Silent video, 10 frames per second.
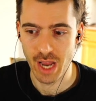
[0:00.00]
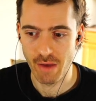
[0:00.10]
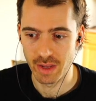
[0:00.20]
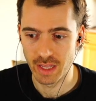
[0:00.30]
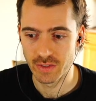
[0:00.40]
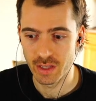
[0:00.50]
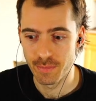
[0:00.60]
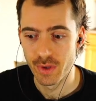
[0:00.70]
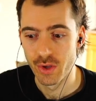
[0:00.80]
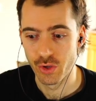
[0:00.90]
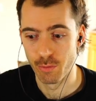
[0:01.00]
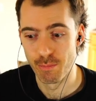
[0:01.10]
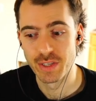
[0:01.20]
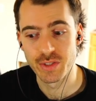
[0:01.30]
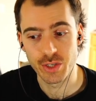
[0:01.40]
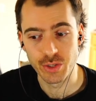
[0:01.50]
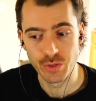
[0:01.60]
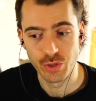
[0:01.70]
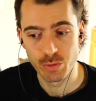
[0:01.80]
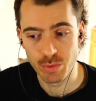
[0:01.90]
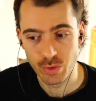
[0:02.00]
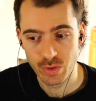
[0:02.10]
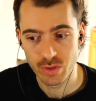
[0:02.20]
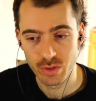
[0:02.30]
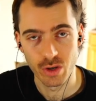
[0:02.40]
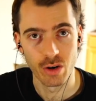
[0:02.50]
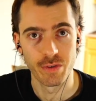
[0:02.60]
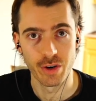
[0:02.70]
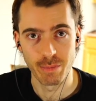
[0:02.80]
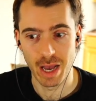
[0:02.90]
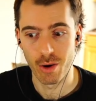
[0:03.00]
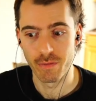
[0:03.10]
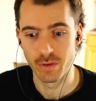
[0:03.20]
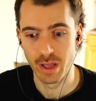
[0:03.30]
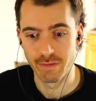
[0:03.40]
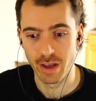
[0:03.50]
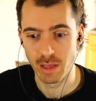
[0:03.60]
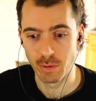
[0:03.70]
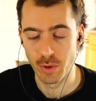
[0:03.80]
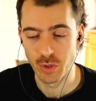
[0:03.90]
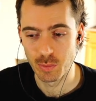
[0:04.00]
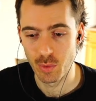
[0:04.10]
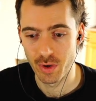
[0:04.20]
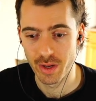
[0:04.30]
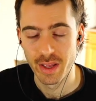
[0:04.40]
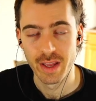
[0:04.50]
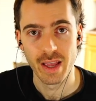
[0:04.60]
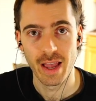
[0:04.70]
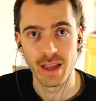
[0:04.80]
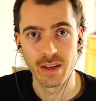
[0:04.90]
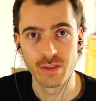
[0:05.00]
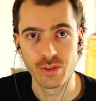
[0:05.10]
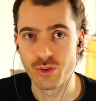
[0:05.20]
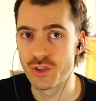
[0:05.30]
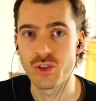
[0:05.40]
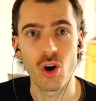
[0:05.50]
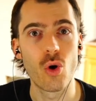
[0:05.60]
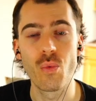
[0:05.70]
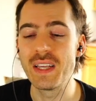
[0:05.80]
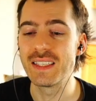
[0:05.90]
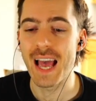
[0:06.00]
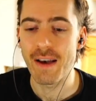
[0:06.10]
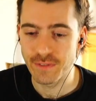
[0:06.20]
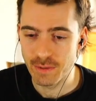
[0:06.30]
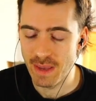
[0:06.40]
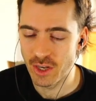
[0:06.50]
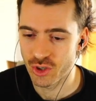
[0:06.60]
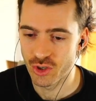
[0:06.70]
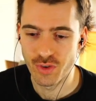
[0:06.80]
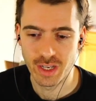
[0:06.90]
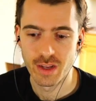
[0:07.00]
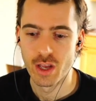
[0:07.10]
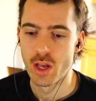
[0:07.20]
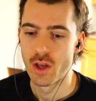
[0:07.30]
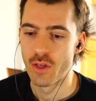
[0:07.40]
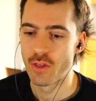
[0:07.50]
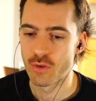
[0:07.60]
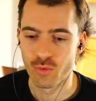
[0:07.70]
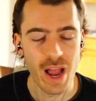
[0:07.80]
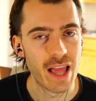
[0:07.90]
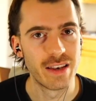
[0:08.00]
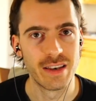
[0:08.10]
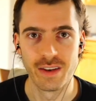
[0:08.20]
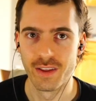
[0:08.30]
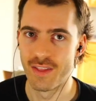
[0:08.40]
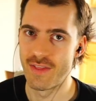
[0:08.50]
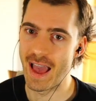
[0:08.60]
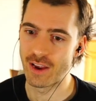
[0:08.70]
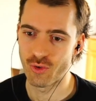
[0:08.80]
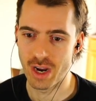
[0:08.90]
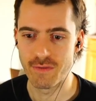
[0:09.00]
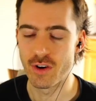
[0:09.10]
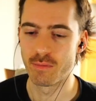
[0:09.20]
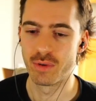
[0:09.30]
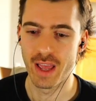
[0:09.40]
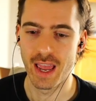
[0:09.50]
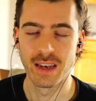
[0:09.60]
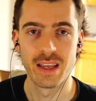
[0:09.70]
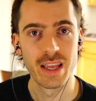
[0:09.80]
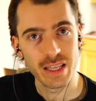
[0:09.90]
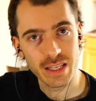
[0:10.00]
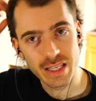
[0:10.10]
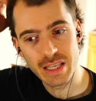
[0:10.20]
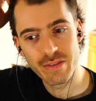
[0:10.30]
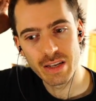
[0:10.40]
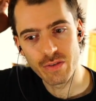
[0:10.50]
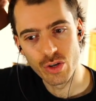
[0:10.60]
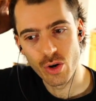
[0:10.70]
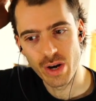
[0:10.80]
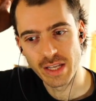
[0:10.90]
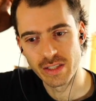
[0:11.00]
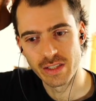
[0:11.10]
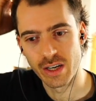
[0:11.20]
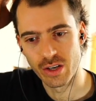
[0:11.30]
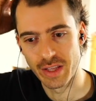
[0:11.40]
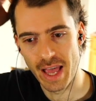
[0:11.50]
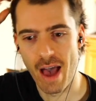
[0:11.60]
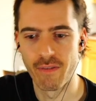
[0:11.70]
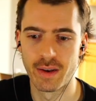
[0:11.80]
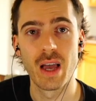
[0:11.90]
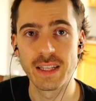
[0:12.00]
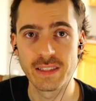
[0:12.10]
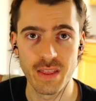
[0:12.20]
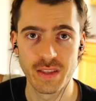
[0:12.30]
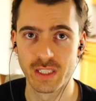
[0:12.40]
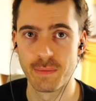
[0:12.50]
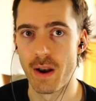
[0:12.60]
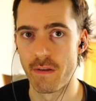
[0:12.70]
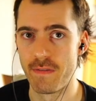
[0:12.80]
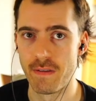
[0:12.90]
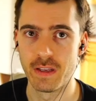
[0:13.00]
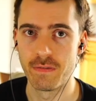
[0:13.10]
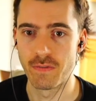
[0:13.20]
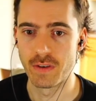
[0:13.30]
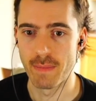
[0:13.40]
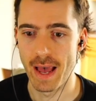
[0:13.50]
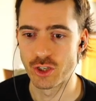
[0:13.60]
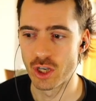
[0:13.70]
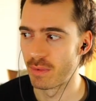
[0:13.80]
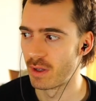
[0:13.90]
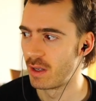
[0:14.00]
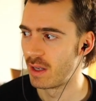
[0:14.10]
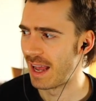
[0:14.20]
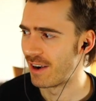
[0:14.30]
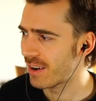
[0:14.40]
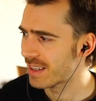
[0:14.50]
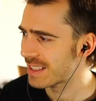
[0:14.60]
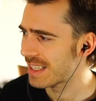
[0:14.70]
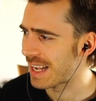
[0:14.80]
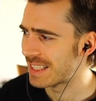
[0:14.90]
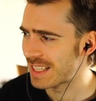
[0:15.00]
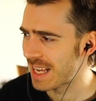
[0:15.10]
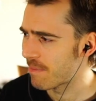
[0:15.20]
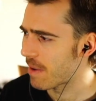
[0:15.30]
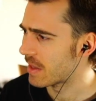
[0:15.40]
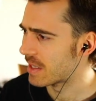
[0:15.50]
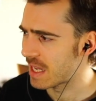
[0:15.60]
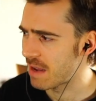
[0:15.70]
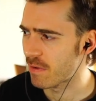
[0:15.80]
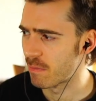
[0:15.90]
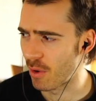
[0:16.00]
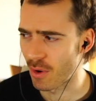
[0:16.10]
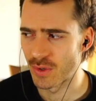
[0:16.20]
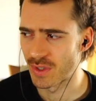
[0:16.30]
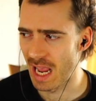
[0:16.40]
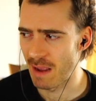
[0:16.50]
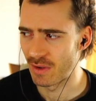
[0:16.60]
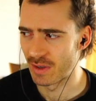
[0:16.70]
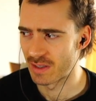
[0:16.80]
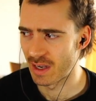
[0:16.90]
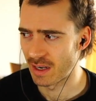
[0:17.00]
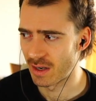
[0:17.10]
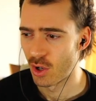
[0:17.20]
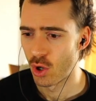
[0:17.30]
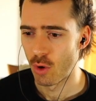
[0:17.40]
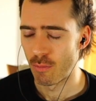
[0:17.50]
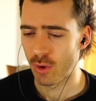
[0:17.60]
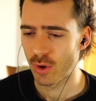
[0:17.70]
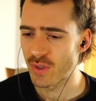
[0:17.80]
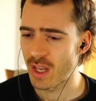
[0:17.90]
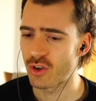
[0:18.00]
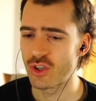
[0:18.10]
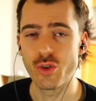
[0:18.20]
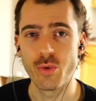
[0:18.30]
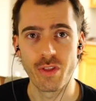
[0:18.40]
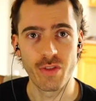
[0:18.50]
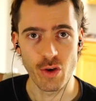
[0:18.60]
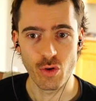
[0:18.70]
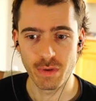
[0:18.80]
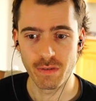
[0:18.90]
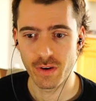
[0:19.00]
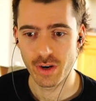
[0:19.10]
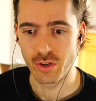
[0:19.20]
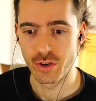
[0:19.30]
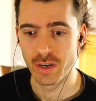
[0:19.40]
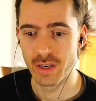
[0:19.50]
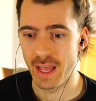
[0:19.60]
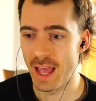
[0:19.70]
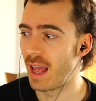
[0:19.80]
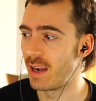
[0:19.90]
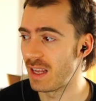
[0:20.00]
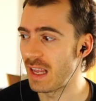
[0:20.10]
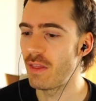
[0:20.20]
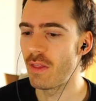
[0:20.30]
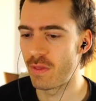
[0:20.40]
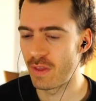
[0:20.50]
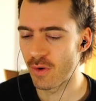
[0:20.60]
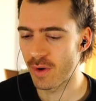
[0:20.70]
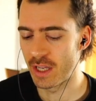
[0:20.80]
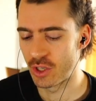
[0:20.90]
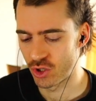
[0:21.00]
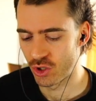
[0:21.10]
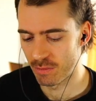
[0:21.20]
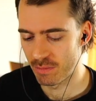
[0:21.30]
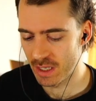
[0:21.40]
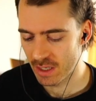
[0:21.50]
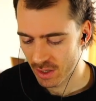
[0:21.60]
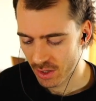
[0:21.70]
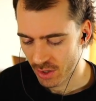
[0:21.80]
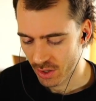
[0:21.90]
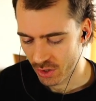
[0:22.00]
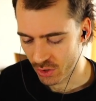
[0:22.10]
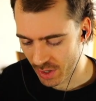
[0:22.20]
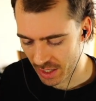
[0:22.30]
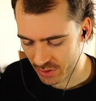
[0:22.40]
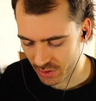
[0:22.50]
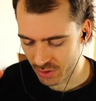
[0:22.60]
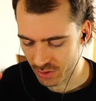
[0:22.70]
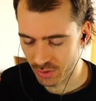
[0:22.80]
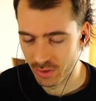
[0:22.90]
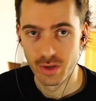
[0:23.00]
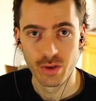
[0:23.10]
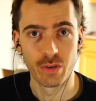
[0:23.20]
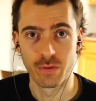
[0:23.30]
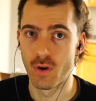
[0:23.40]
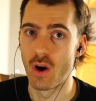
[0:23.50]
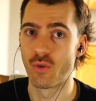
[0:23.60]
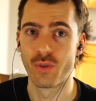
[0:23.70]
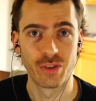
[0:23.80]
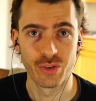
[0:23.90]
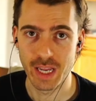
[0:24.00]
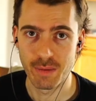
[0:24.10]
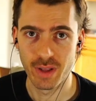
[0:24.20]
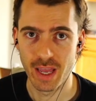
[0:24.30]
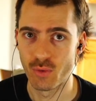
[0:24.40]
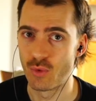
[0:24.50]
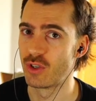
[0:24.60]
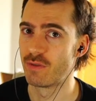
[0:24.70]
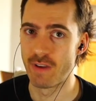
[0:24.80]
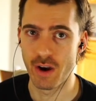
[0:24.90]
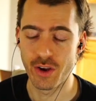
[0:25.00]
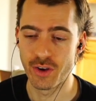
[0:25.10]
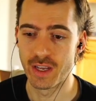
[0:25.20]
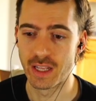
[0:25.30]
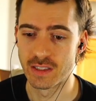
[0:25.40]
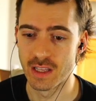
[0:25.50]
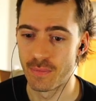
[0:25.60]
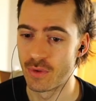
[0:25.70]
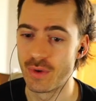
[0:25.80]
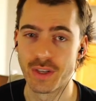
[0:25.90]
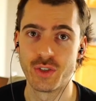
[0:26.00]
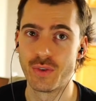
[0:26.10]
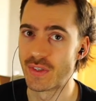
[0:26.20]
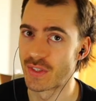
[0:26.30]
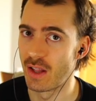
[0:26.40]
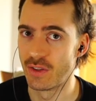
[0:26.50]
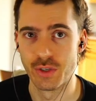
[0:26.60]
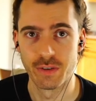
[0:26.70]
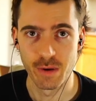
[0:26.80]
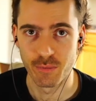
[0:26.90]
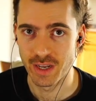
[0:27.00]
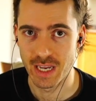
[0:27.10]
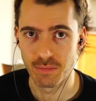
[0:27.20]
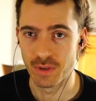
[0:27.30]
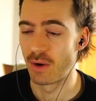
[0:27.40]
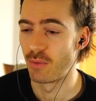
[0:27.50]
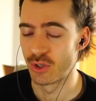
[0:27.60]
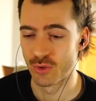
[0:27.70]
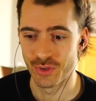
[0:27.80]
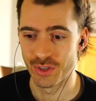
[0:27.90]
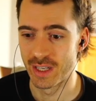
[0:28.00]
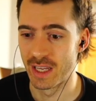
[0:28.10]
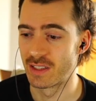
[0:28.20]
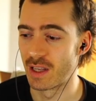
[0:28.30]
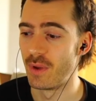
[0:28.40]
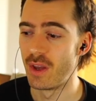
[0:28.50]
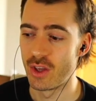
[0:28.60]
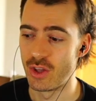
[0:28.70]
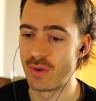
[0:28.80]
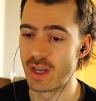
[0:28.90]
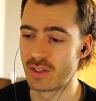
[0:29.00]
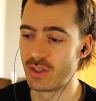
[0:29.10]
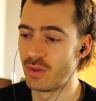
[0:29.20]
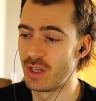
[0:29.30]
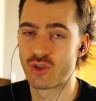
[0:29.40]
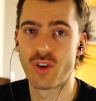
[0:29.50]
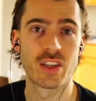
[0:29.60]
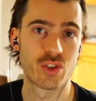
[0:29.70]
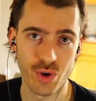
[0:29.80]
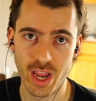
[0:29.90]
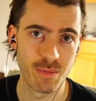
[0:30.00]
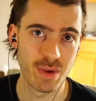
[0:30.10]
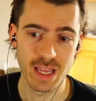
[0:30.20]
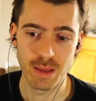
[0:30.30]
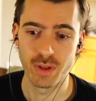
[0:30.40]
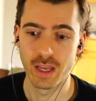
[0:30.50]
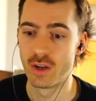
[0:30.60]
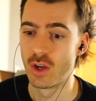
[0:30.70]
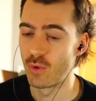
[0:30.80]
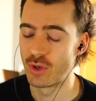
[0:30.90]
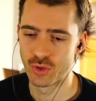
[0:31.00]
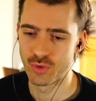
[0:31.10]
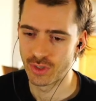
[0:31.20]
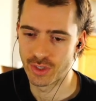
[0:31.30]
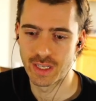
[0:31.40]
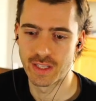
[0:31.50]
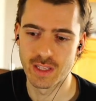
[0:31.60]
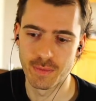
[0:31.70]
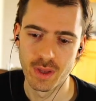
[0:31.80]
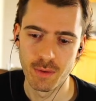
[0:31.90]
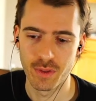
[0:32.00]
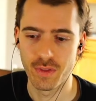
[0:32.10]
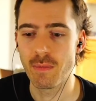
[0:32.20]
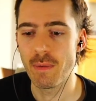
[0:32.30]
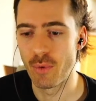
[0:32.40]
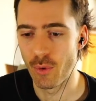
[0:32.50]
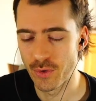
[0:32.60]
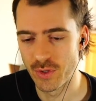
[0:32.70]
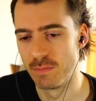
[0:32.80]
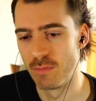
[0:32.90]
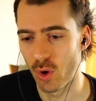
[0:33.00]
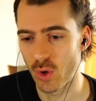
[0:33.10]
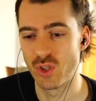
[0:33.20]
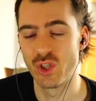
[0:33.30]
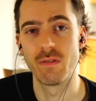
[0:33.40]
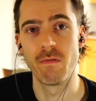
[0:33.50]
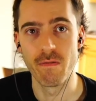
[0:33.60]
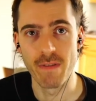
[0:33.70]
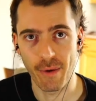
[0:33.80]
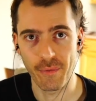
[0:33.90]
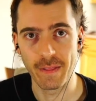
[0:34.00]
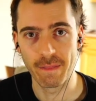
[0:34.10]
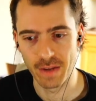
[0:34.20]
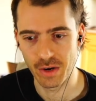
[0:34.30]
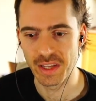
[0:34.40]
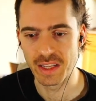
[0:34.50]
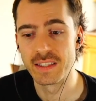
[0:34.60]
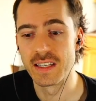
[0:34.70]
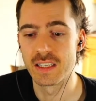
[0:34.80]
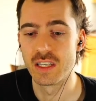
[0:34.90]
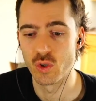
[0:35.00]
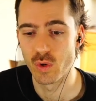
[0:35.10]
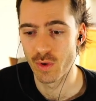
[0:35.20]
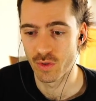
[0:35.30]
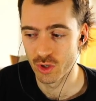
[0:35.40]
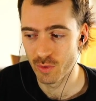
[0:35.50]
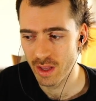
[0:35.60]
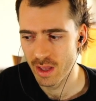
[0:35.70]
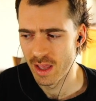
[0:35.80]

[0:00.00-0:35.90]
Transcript: have against them. Your Mystical Disputes are very powerful and valuable post-board, and you just always have to make sure you can threaten that graveyard plan even if you don't necessarily have it. I'd say this is about a 50-50 matchup. And honestly, I'd say about the same for Boros and Amulet Titan. Boros Energy you would think would be very good, and in theory it should be. You get to do the Frog Riddler game plan, which is very good against them. You get to do the Solitude Ephemerate game plan, which is really good against them. You get to do the Atraxa Reanimate game plan, which is really good against them. The thing about Boros is just very, very consistent at doing what they're doing,